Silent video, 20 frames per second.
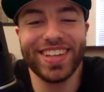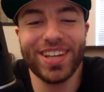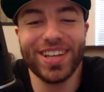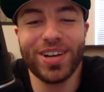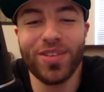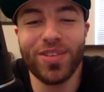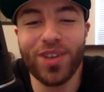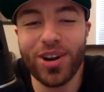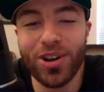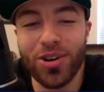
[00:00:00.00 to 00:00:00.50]
he
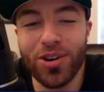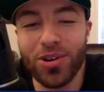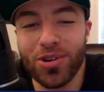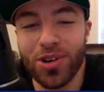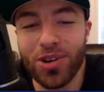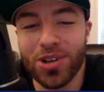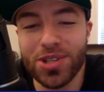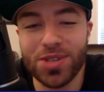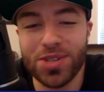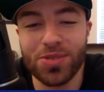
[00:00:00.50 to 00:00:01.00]
wanted to go
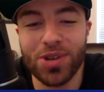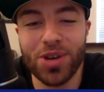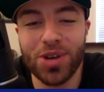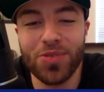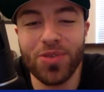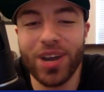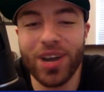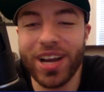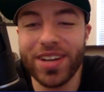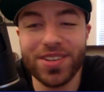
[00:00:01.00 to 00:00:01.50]
cross the
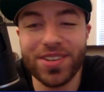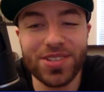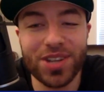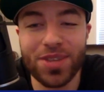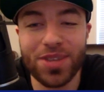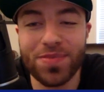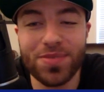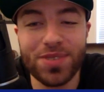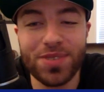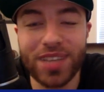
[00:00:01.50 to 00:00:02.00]
runway and you
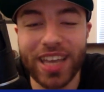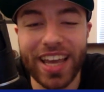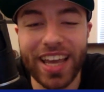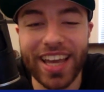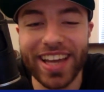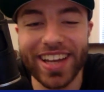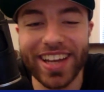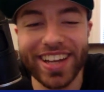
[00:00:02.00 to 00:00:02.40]
tell him you can't.